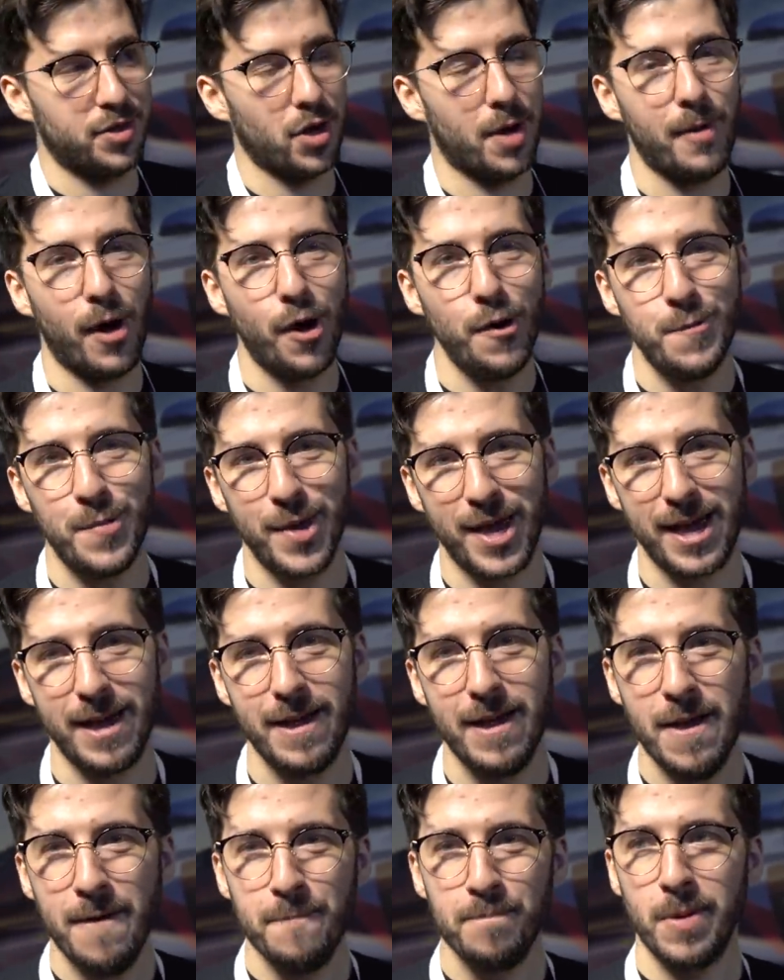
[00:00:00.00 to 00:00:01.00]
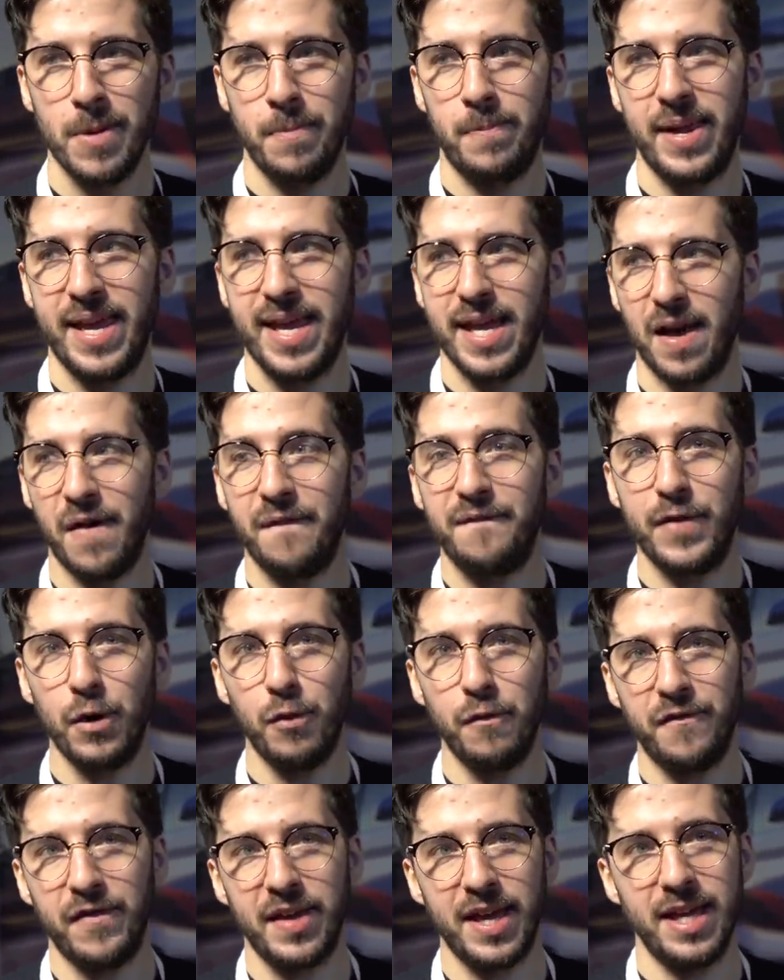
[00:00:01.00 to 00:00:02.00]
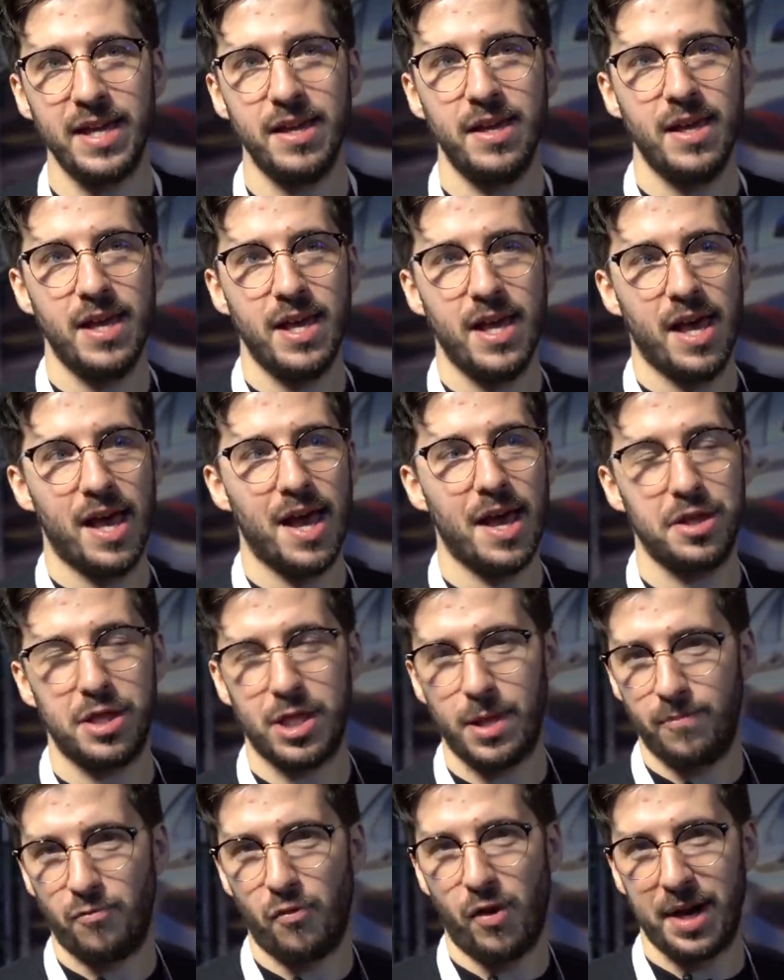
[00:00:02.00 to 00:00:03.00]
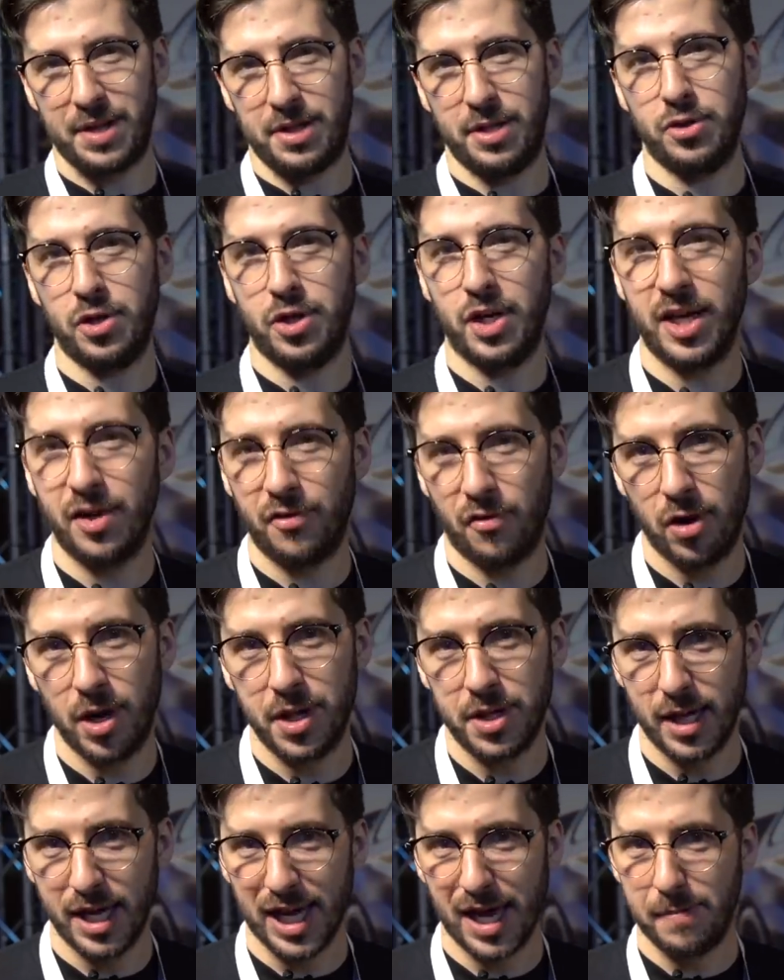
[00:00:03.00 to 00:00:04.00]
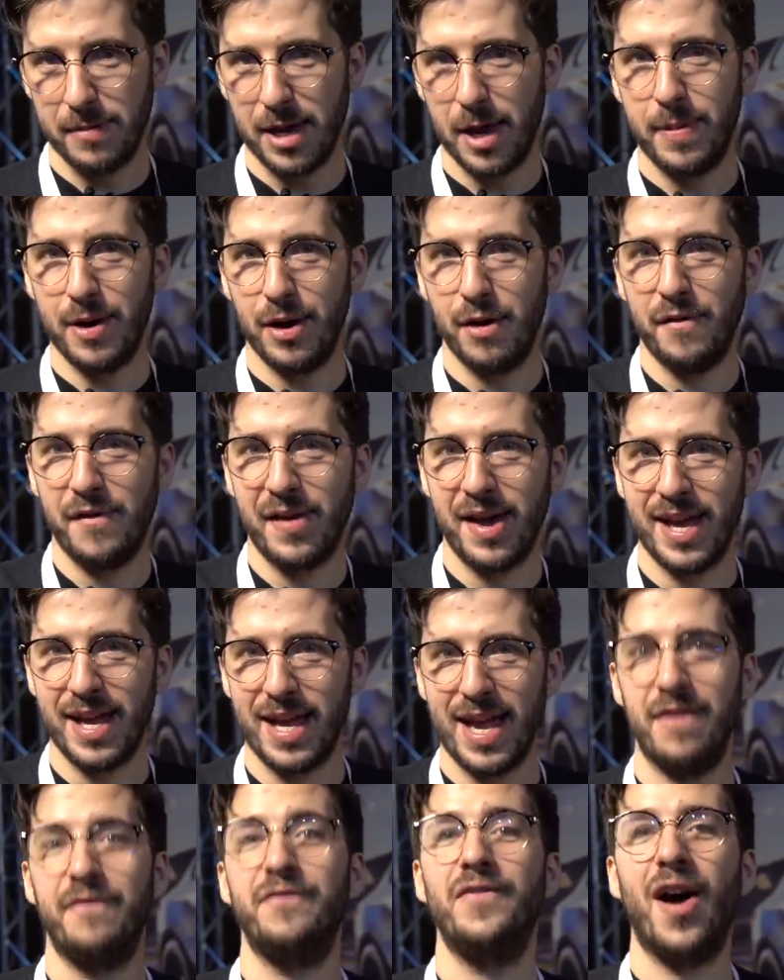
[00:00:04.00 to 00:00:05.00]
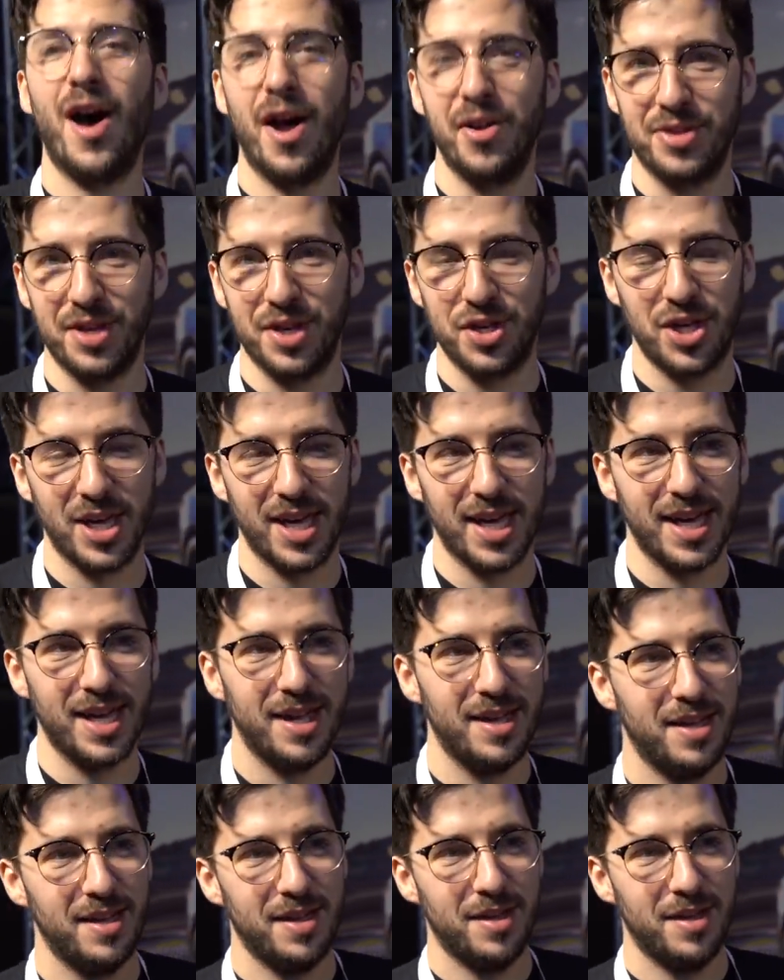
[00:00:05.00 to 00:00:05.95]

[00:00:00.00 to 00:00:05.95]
So I'm hoping being a filthy Uh, sim racing degenerate is going to give me a bit of a advantage here.